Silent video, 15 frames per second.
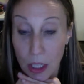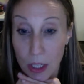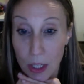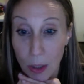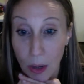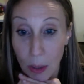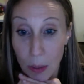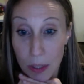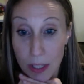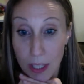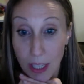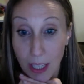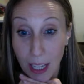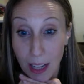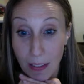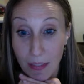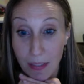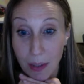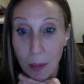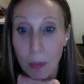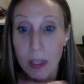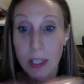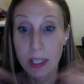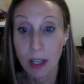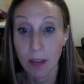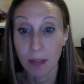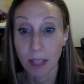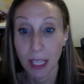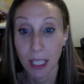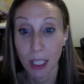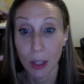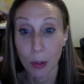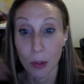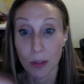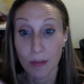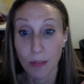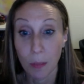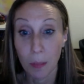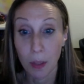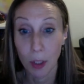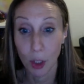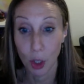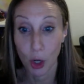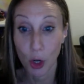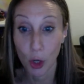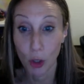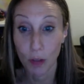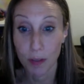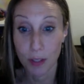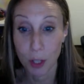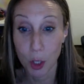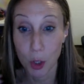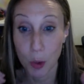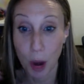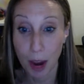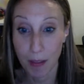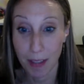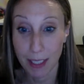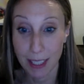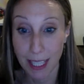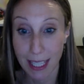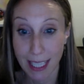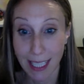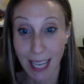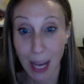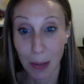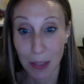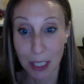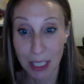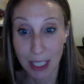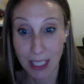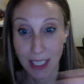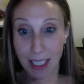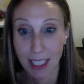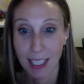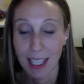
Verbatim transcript: So I was, I felt myself getting those familiar nerves driving to the accountant.